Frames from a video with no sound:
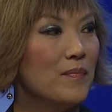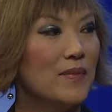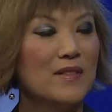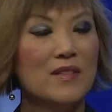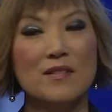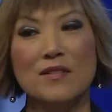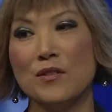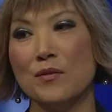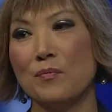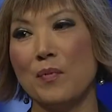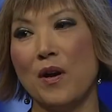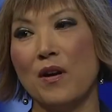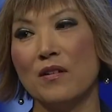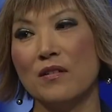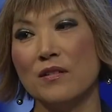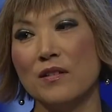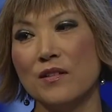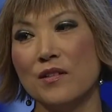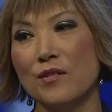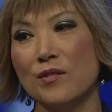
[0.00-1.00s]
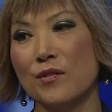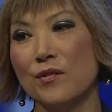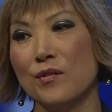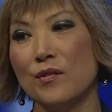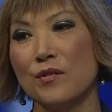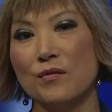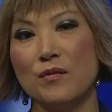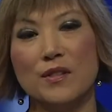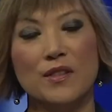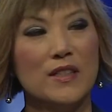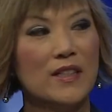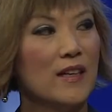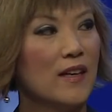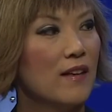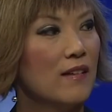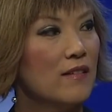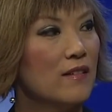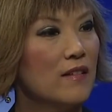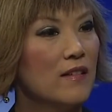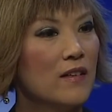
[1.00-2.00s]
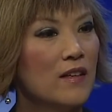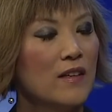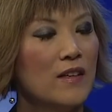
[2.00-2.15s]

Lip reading: business partners to do it together.